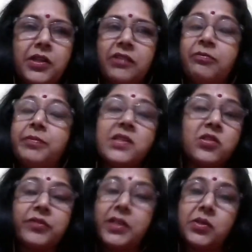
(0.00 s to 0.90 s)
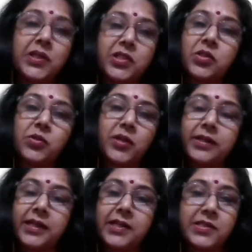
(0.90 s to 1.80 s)
give best of the education to our
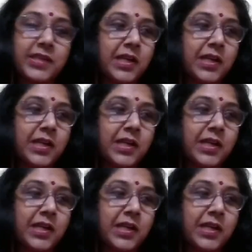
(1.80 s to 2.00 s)
kids.